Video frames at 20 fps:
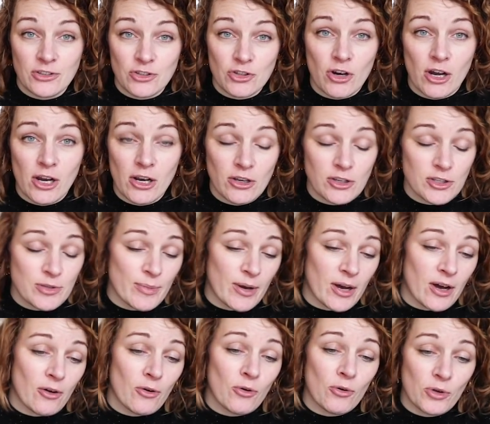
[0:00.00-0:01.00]
and try and look
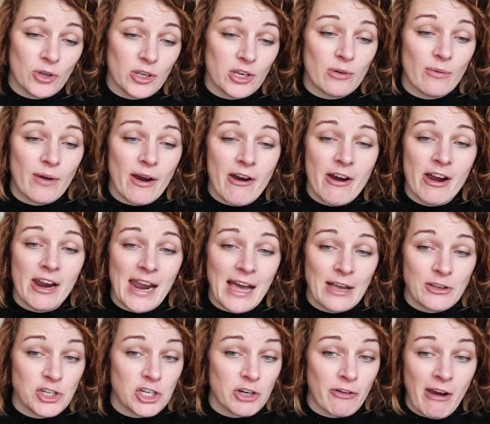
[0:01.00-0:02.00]
smart, or you can wear it
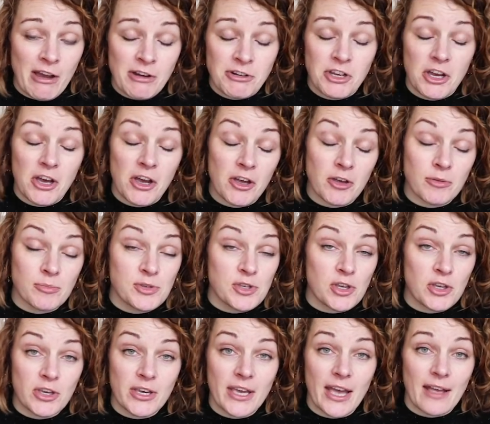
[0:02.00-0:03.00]
lounging around at home,
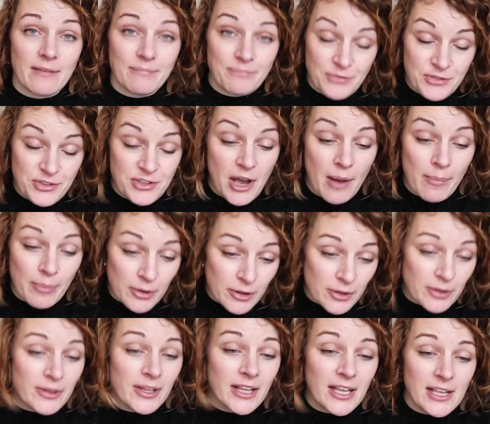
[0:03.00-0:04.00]
so you get it's
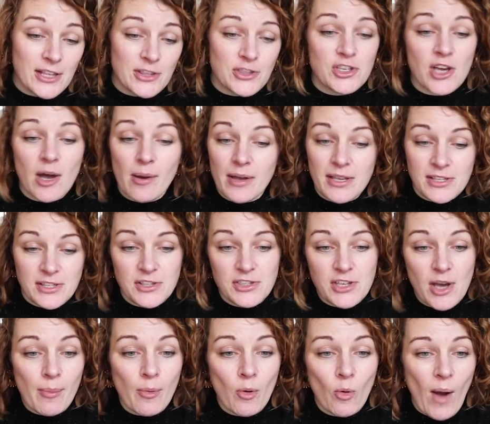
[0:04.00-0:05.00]
a
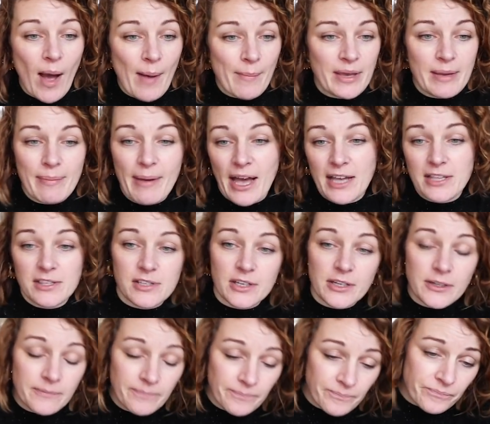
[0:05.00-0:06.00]
double whammy
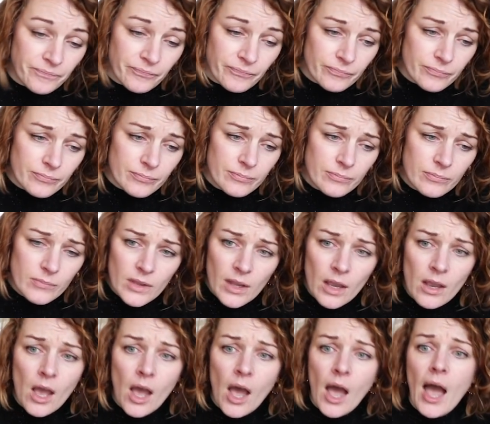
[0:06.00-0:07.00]
pattern.
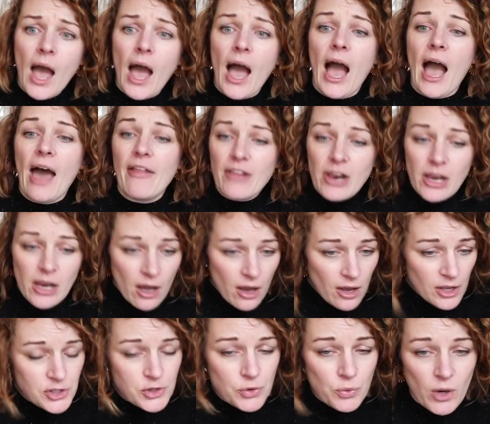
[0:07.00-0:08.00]
And the
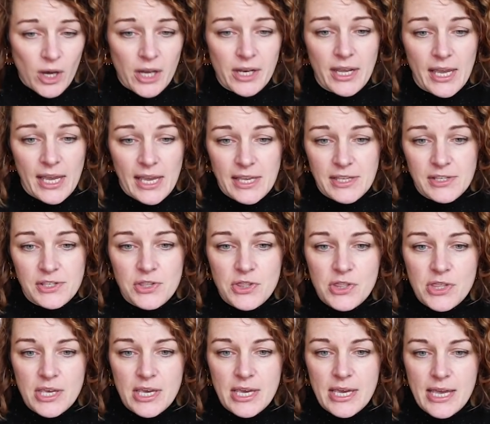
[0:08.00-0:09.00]
last one
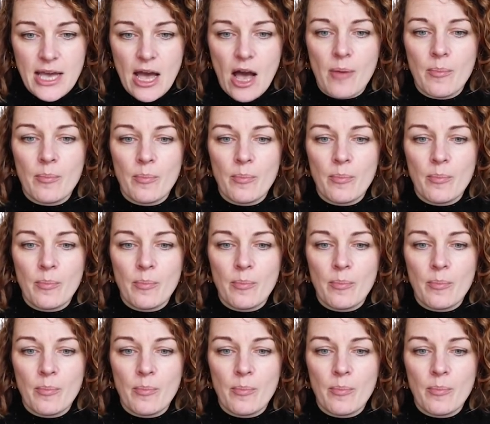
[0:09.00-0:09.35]
is the